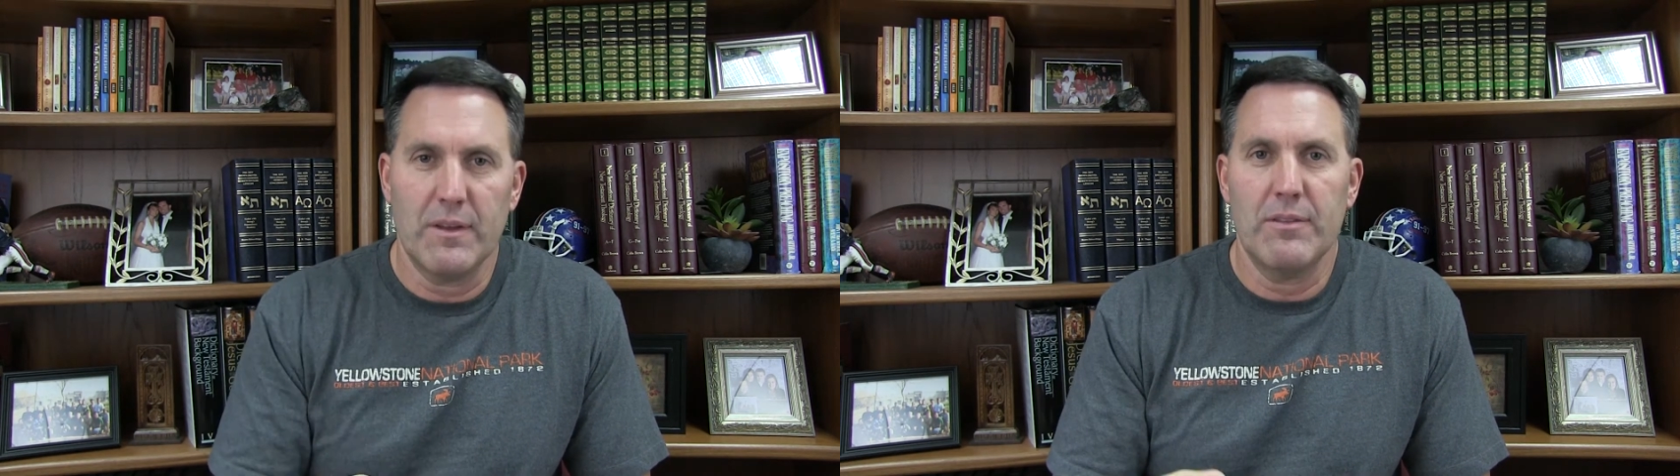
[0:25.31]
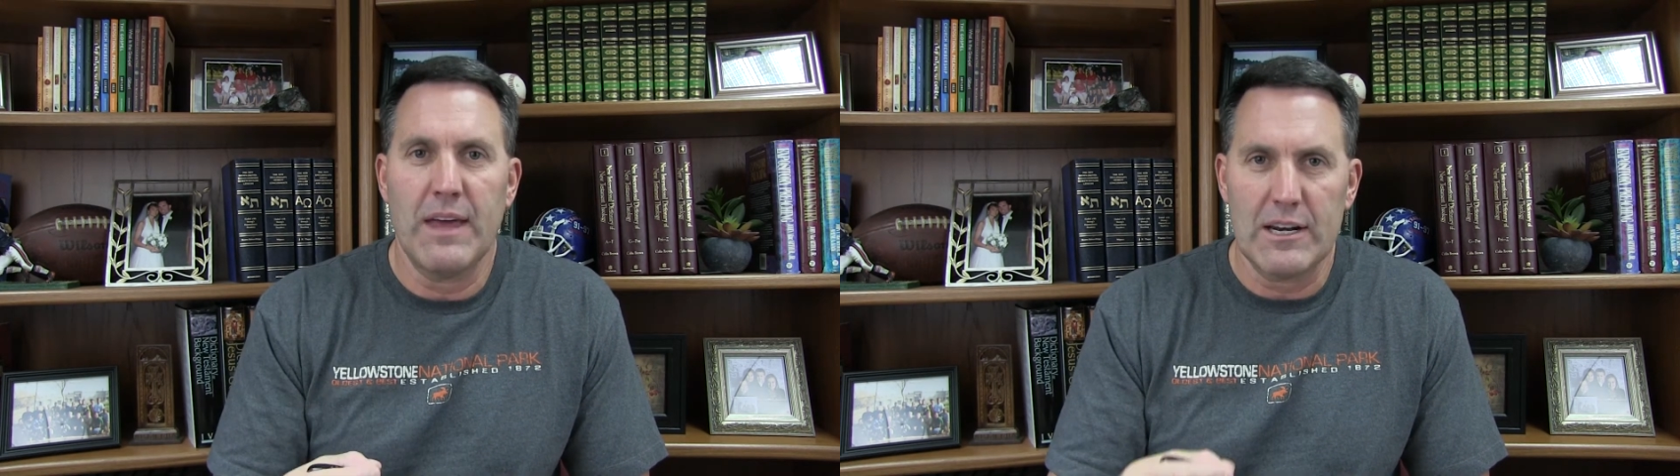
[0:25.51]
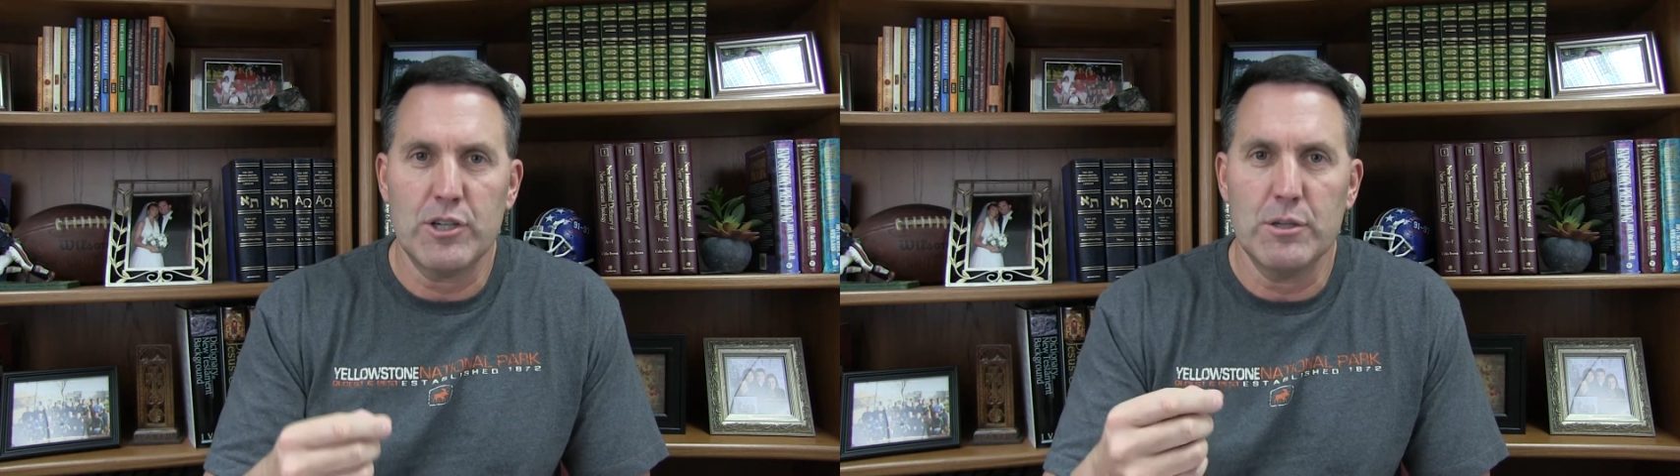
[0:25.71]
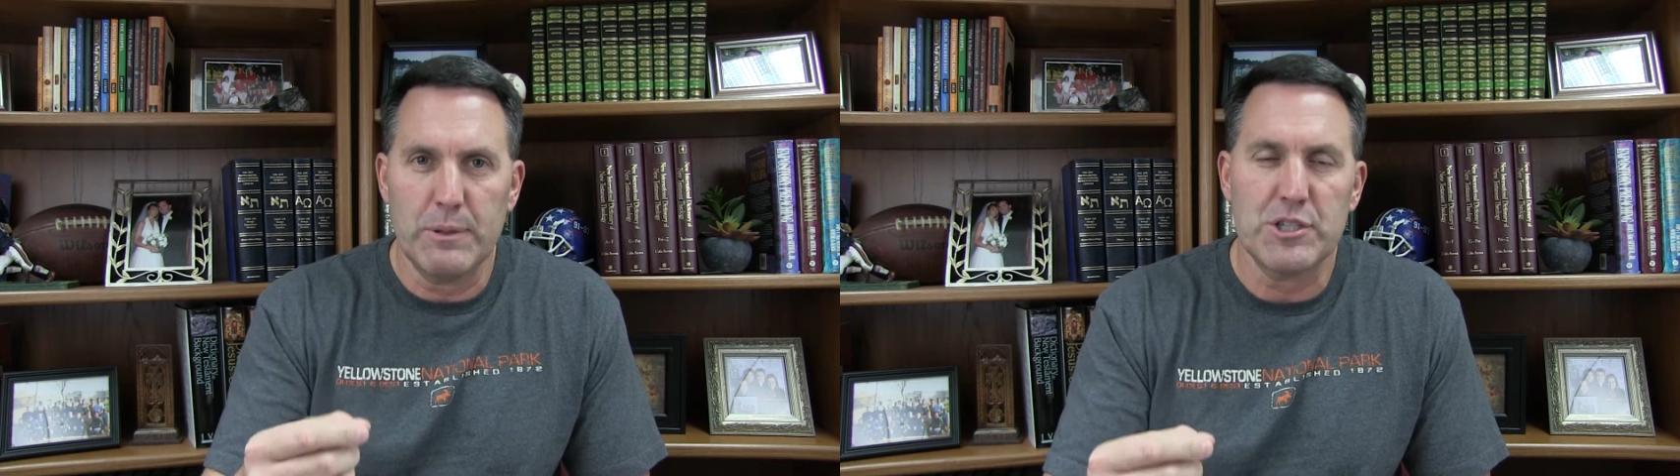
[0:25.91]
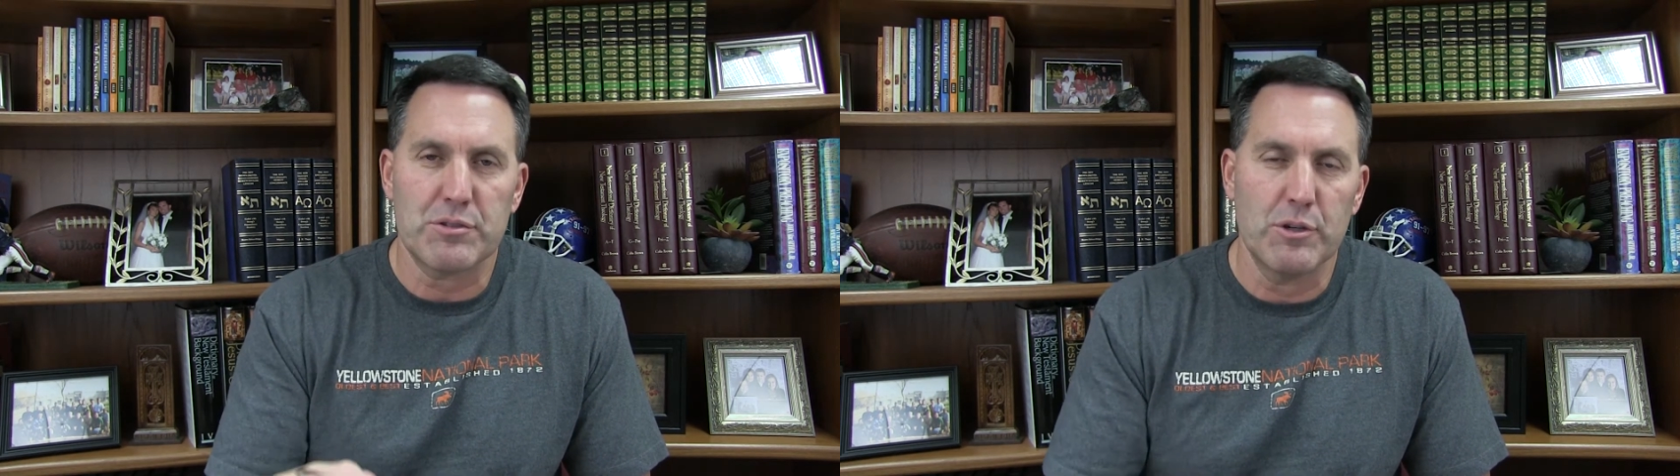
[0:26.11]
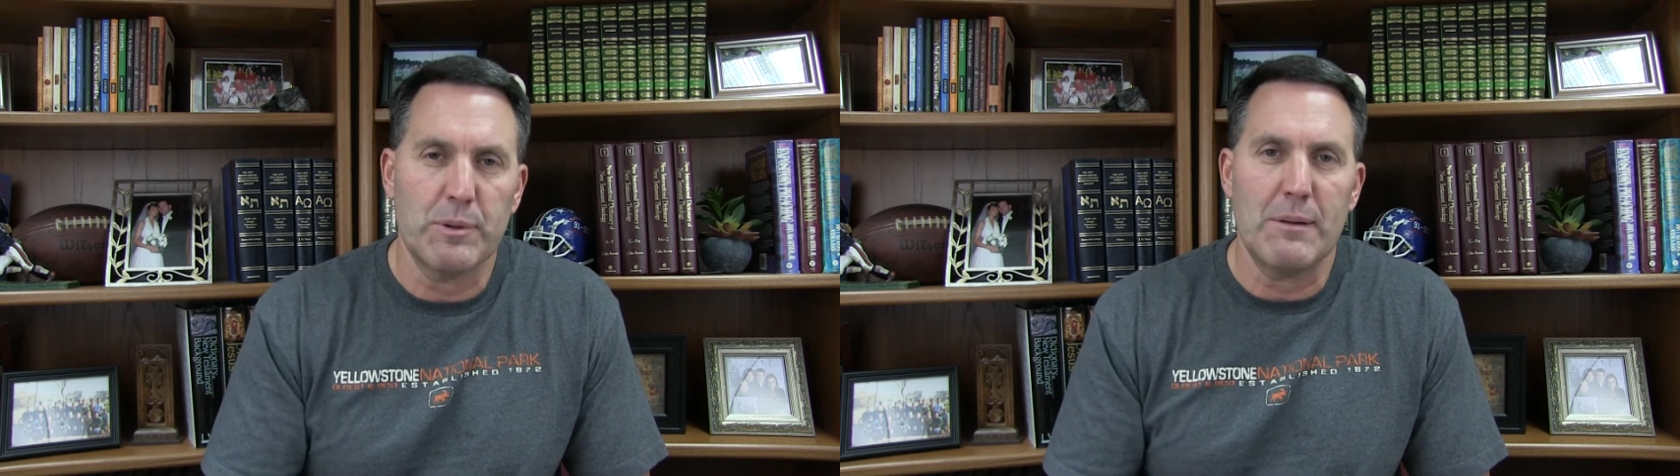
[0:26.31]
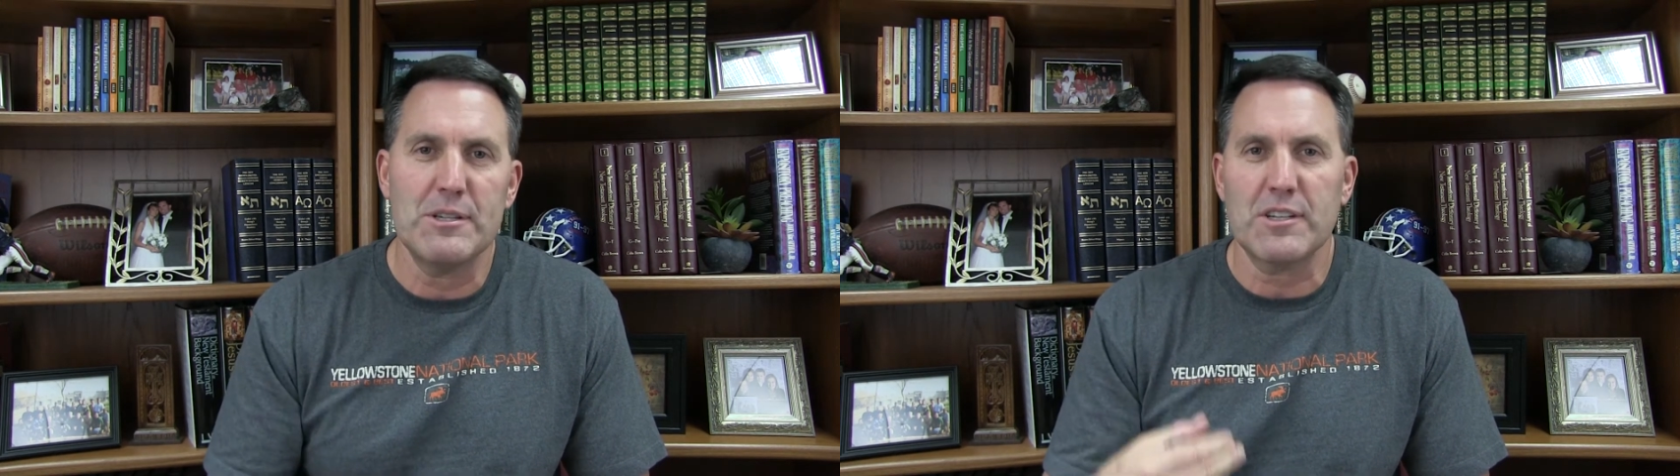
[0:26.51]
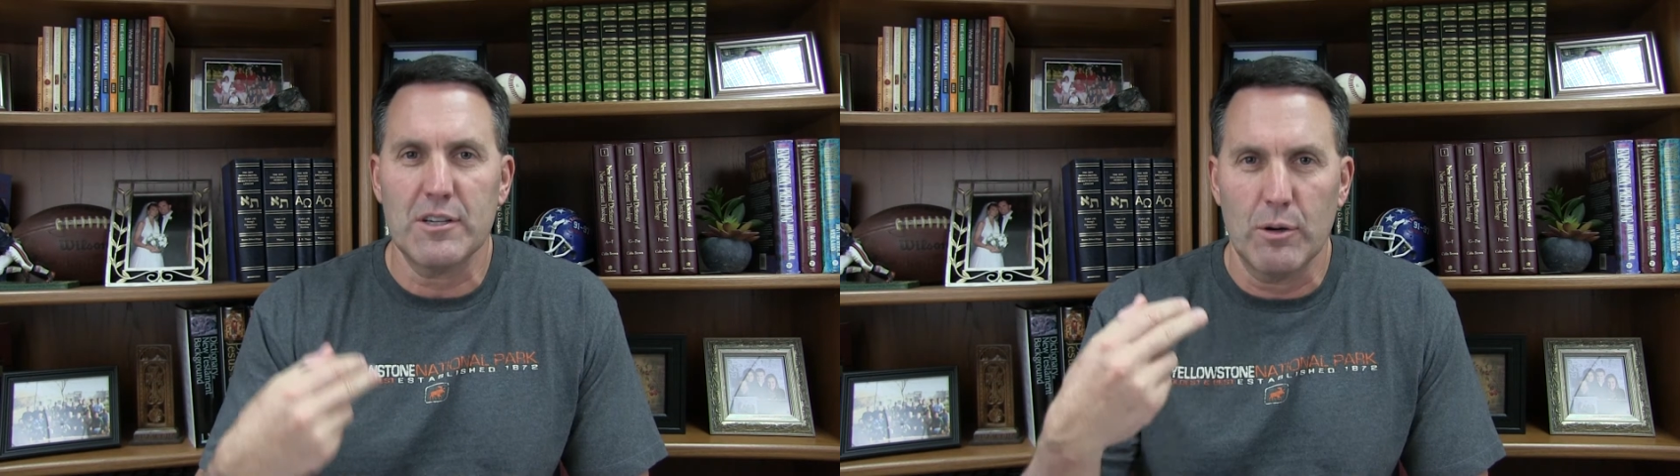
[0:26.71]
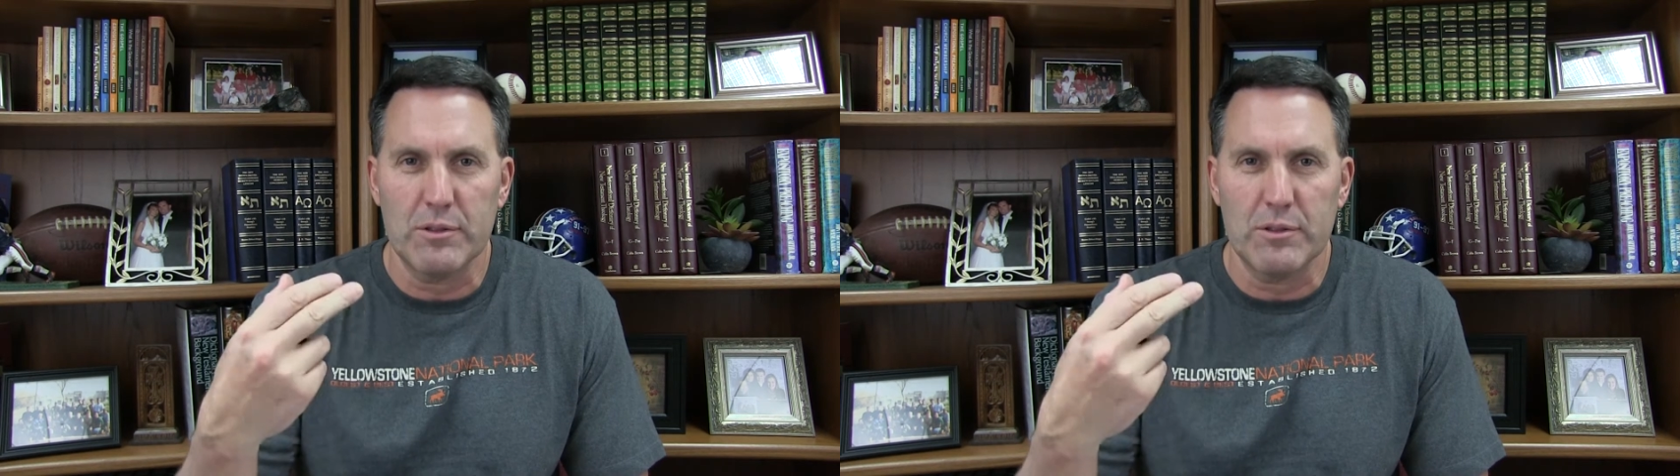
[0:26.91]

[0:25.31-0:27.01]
that could be true, but I'm just going to go